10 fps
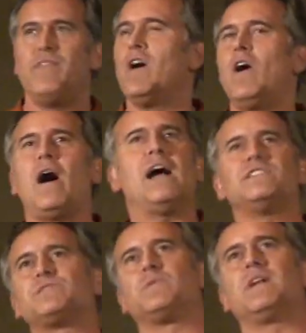no, I
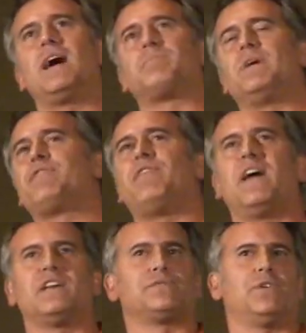just, we're not big
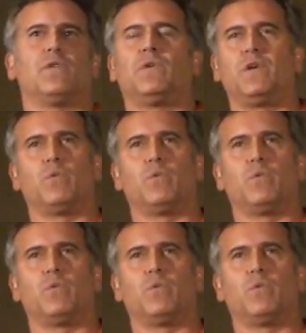fans. We don't really